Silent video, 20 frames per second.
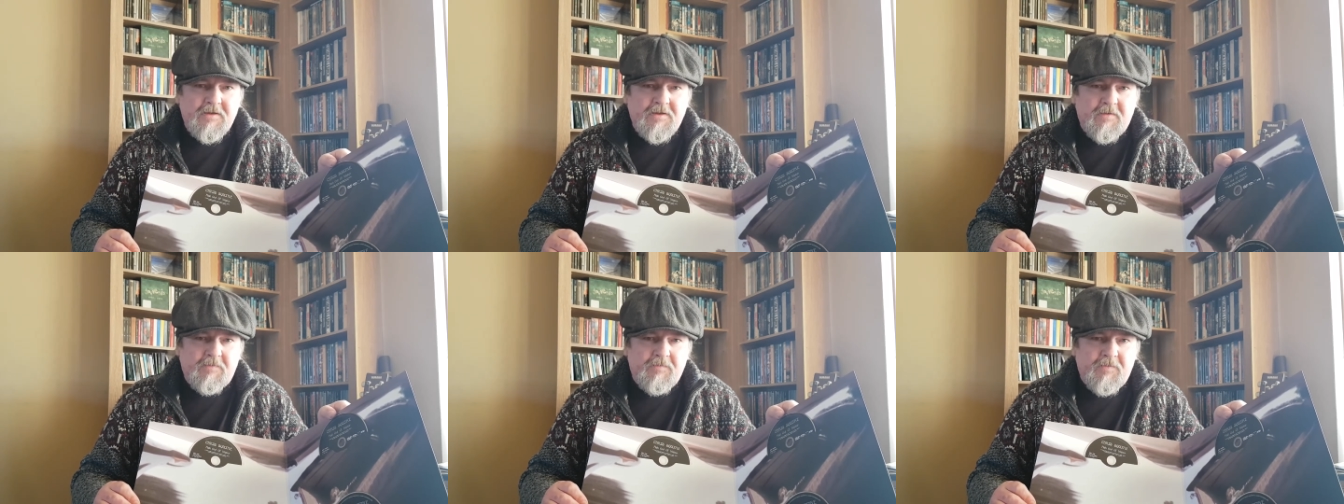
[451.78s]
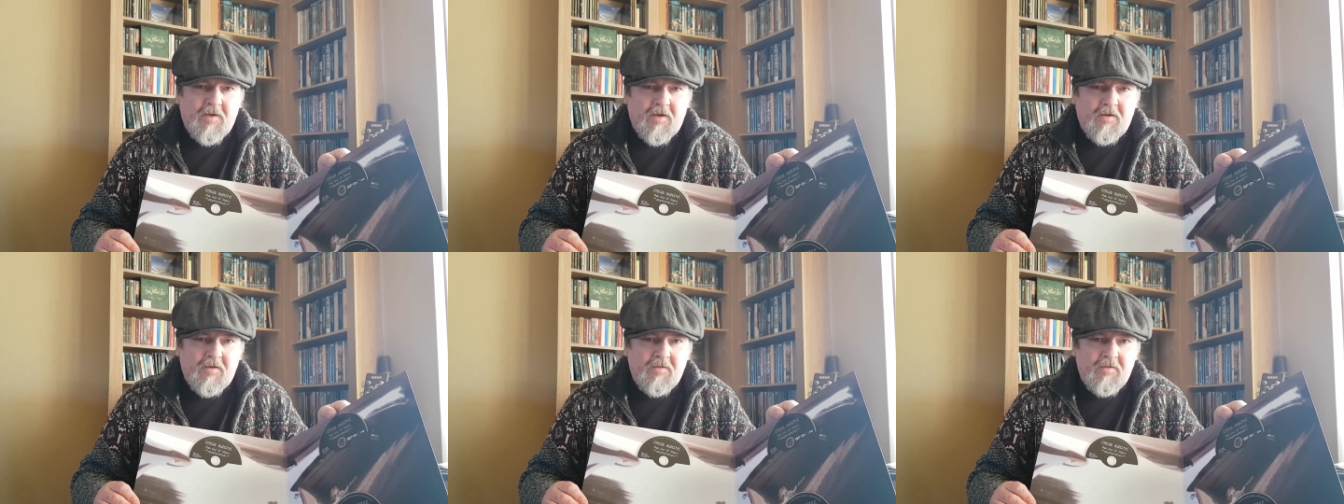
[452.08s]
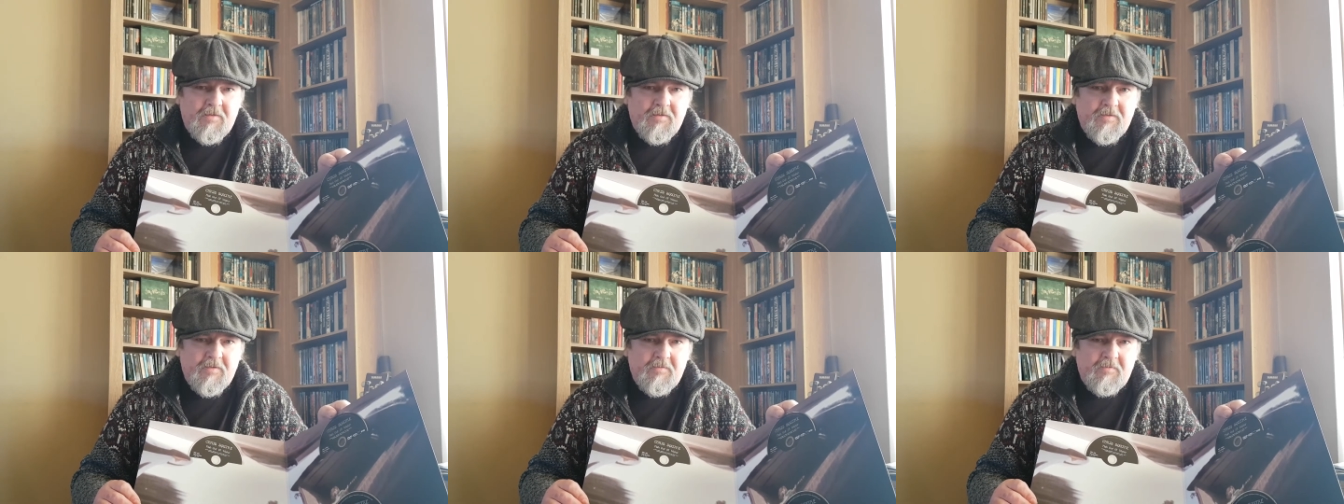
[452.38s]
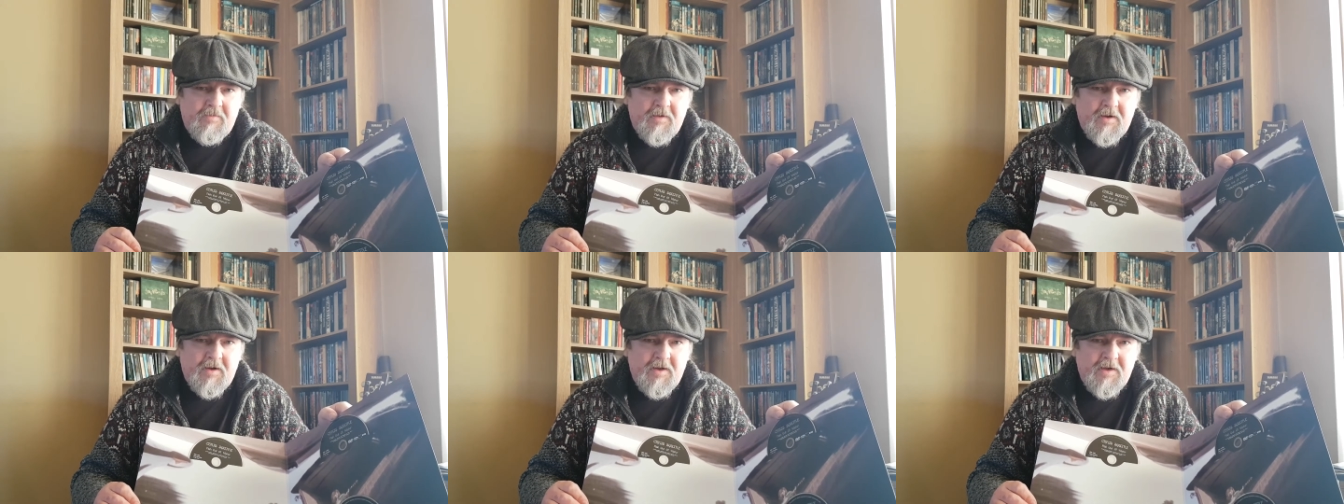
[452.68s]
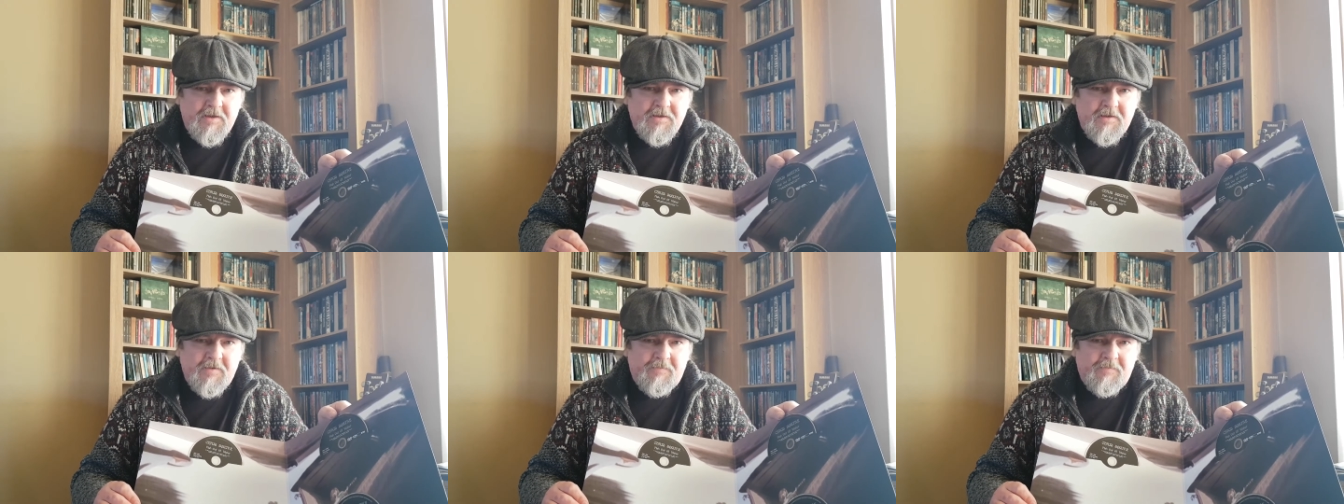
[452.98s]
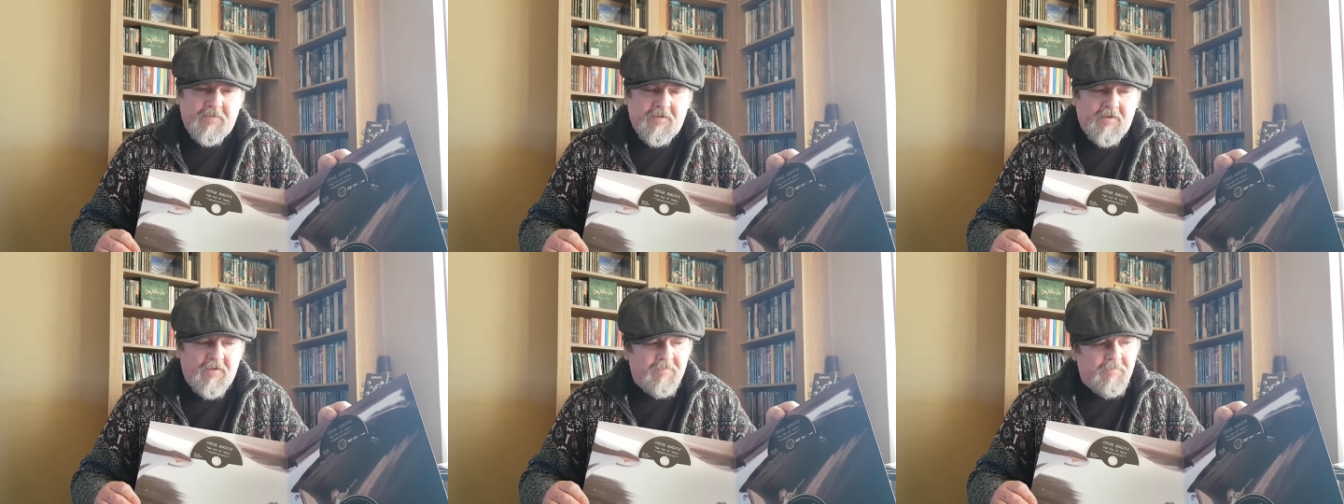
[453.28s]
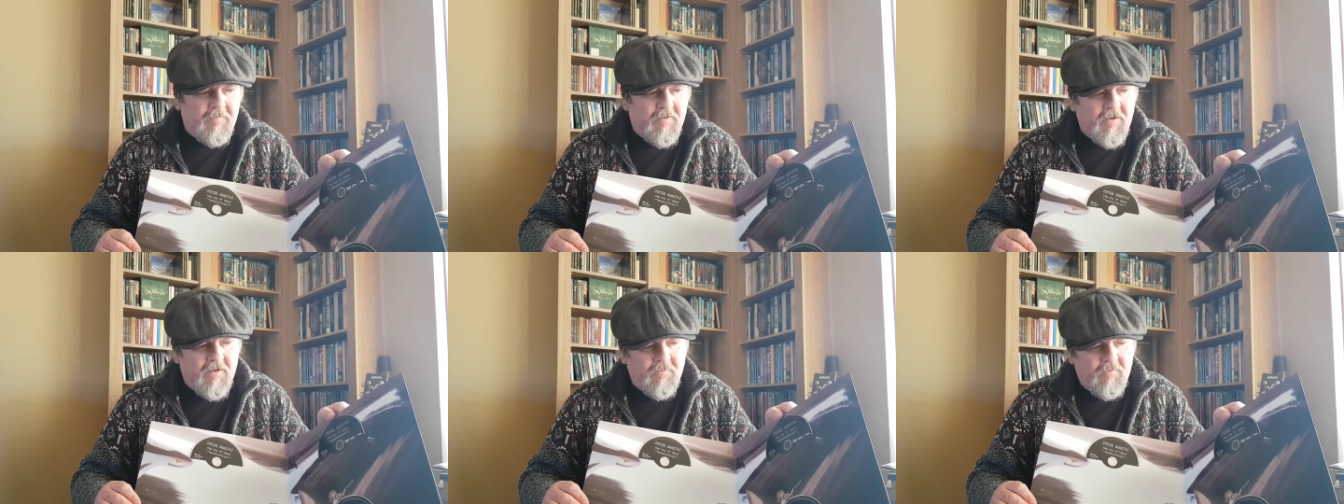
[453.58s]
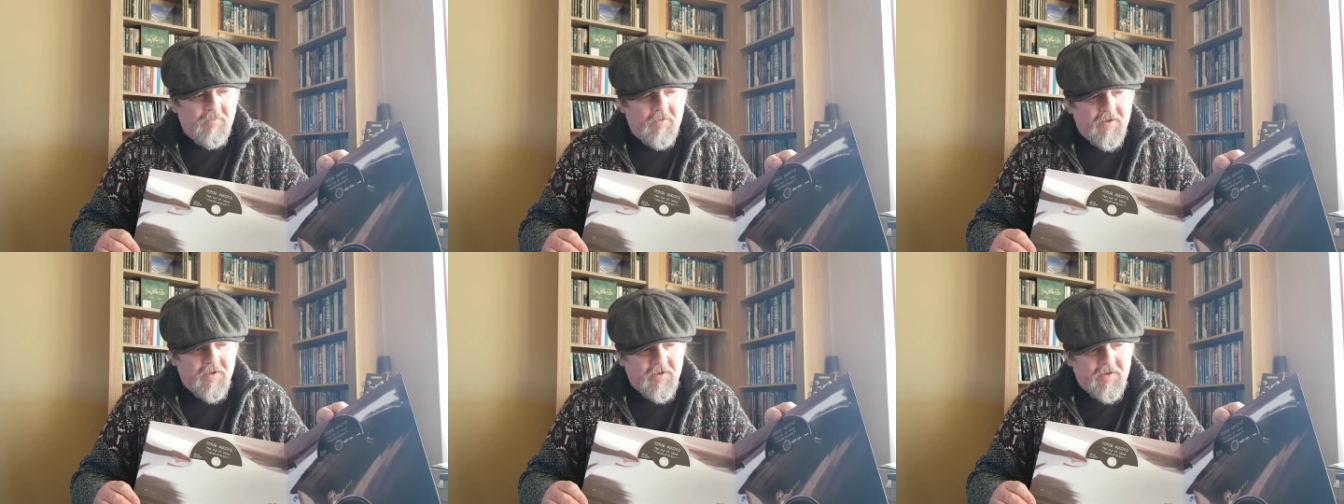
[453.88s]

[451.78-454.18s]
have not released a 5.1